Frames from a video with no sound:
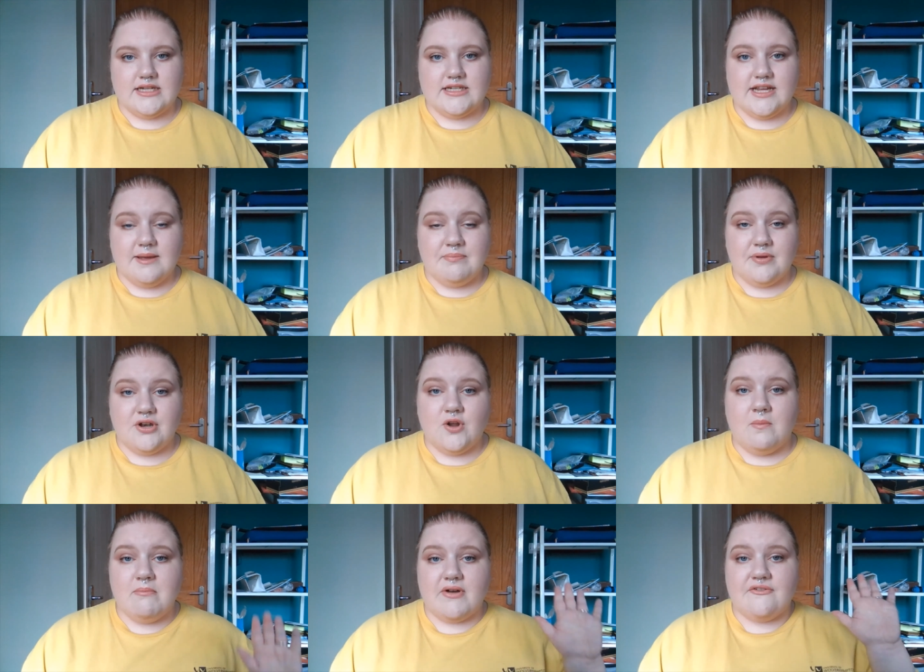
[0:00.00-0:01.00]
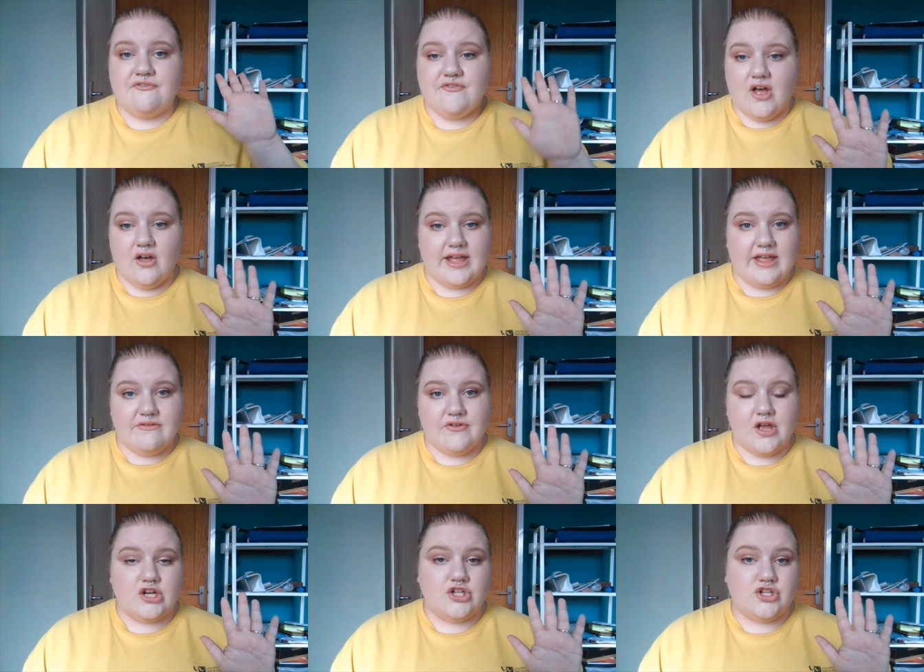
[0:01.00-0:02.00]
Tip number 5,
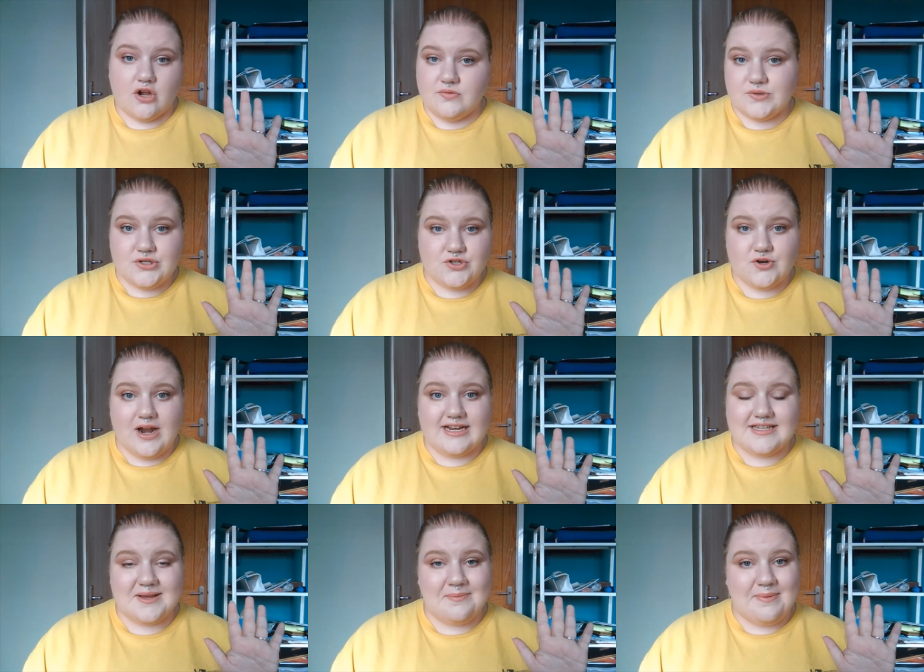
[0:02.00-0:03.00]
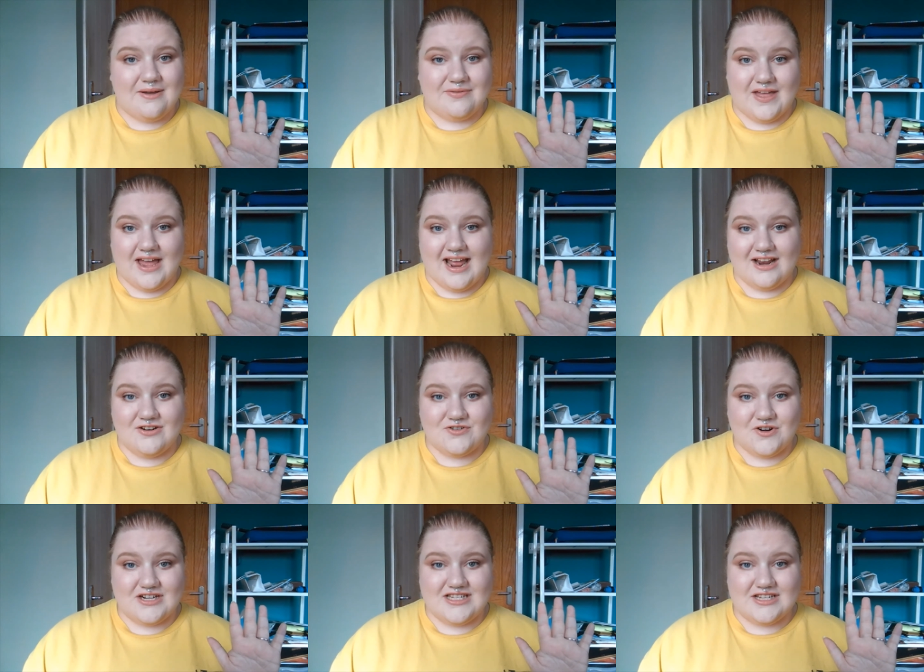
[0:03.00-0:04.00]
don't stress about that
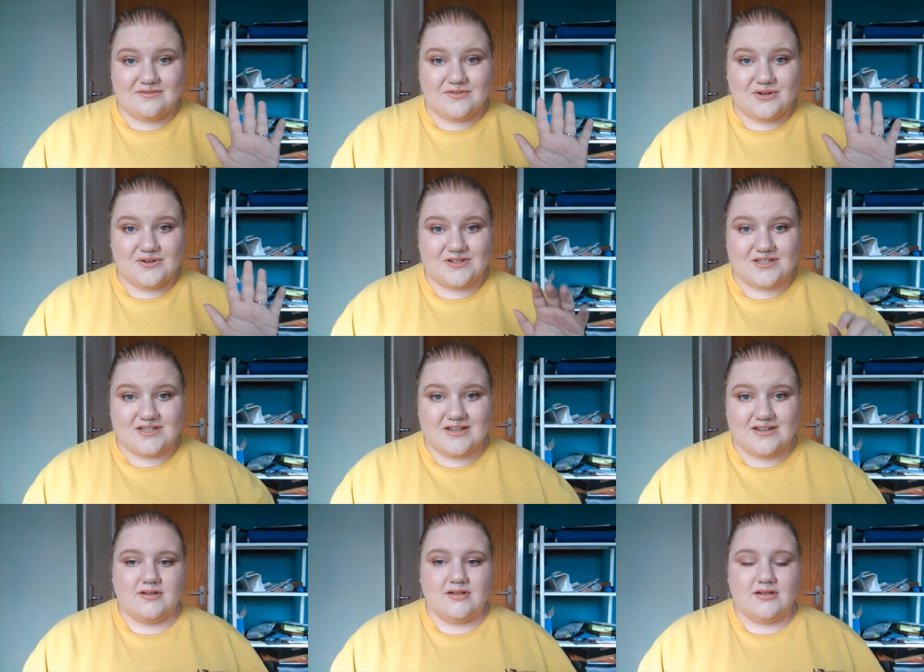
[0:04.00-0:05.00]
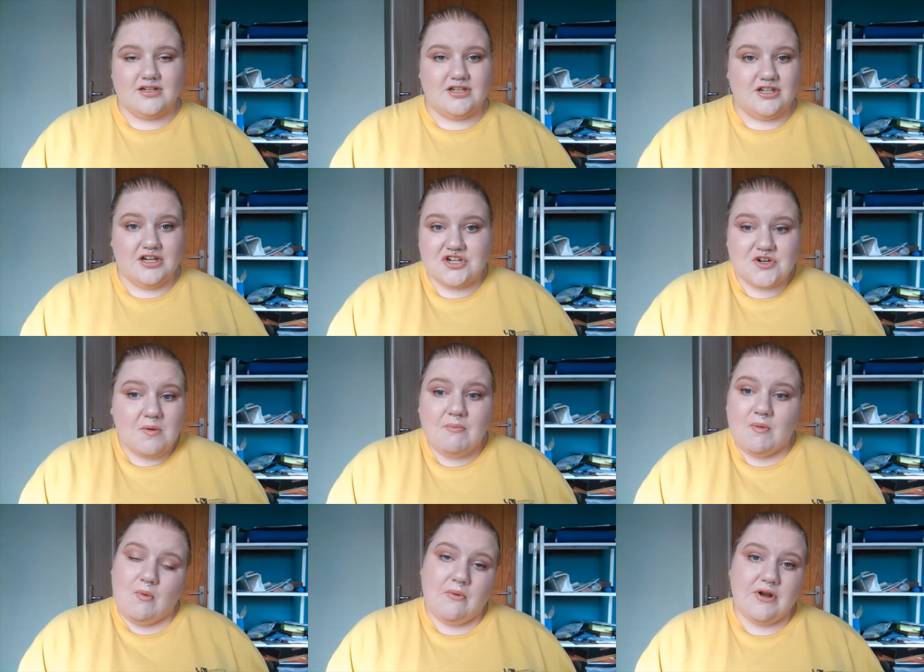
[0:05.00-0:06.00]
handwriting of yours. You shouldn't
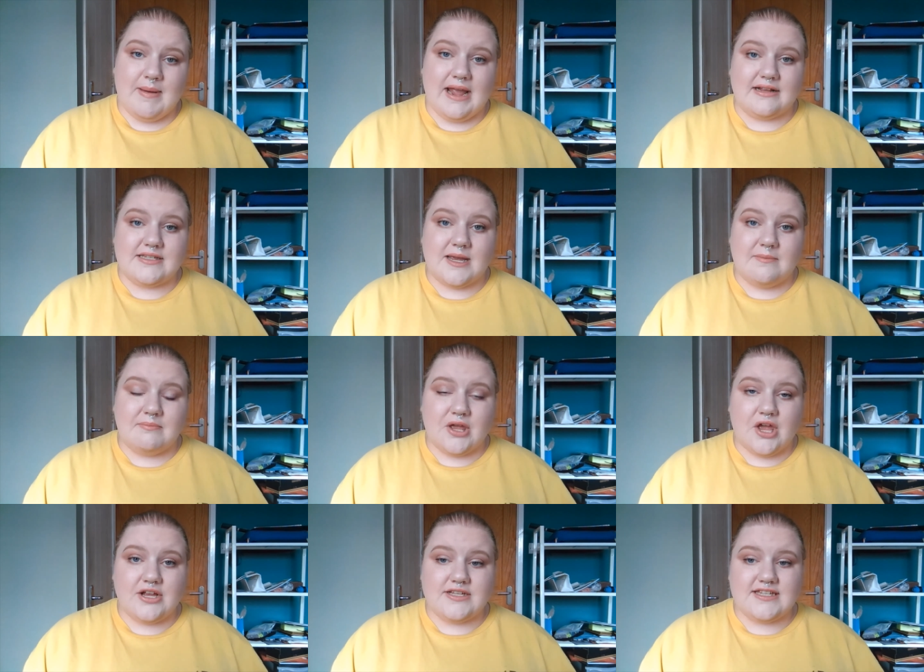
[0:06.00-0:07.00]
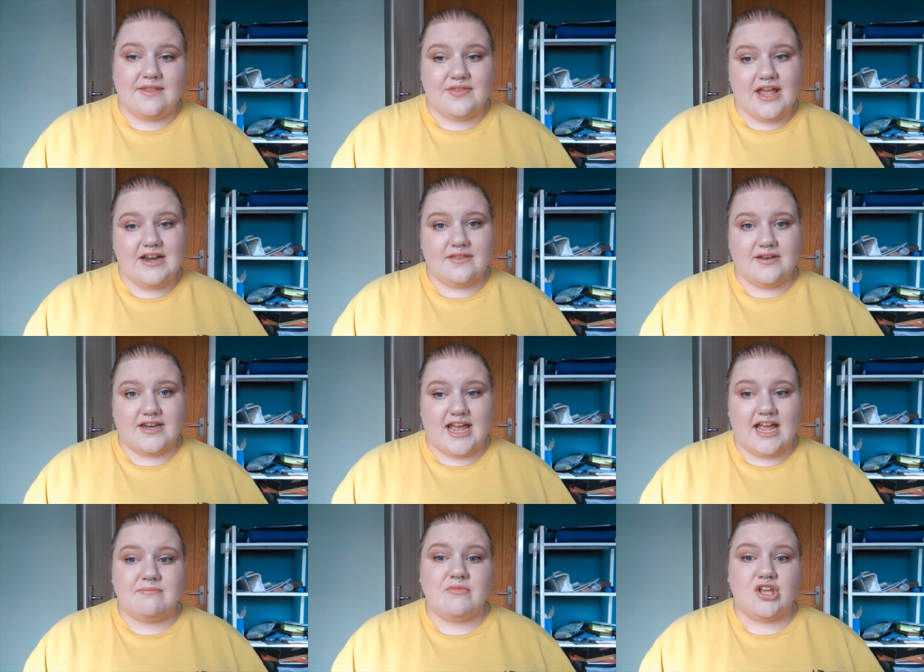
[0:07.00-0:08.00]
be worried about it because at the end of the
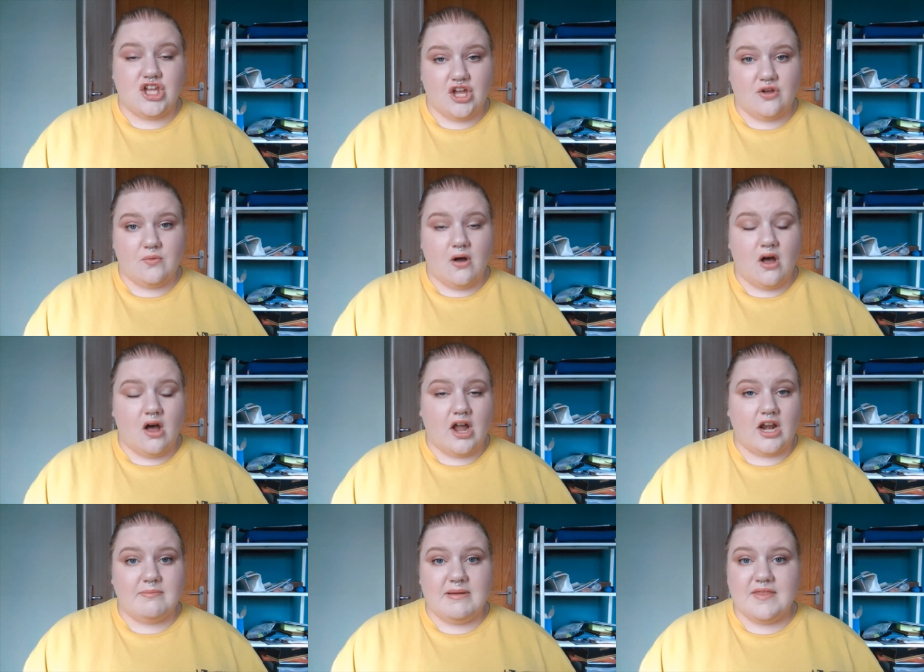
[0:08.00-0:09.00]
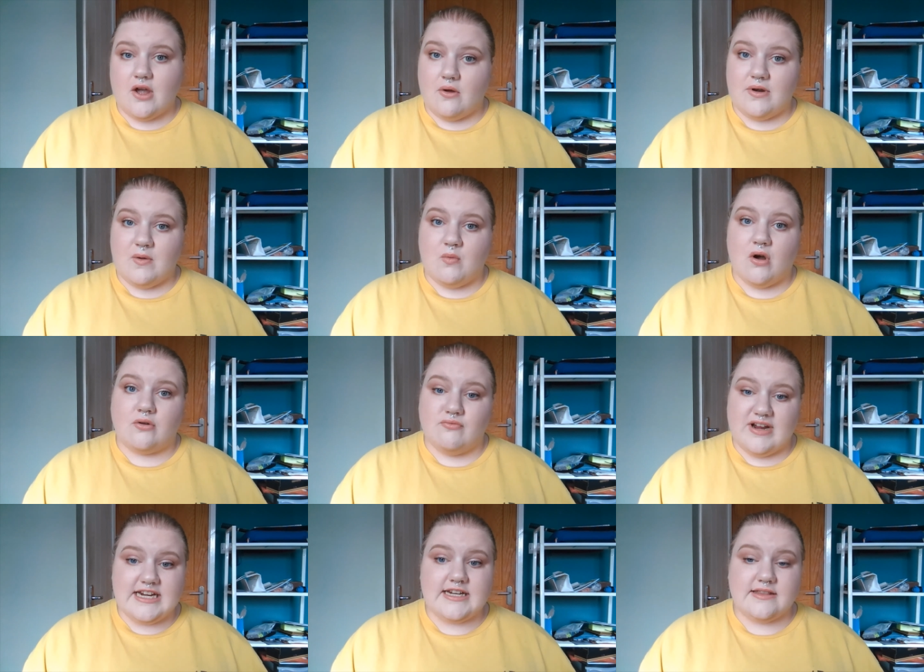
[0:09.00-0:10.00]
day, you are going to be the only one
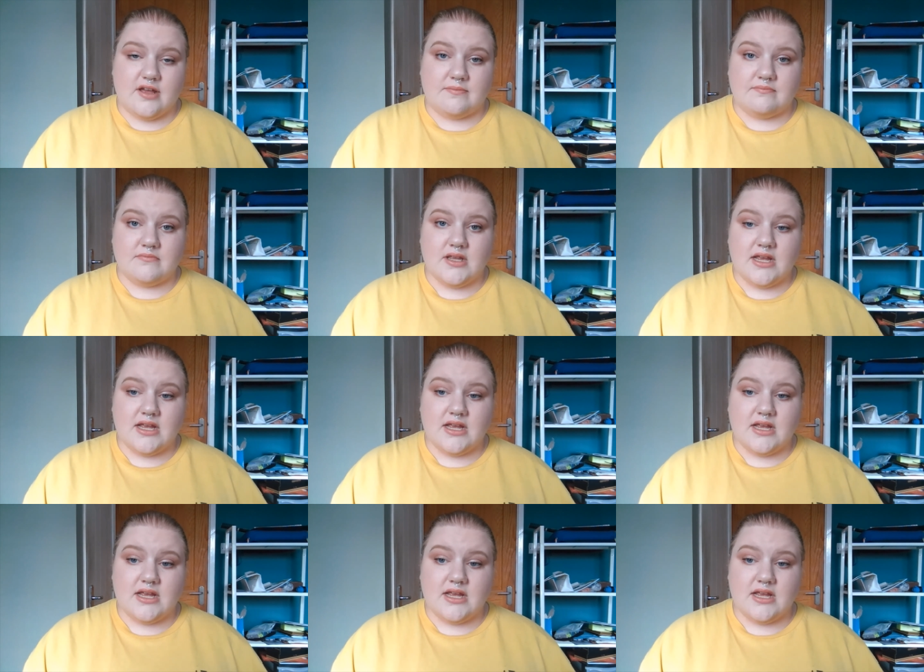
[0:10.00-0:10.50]
reading them.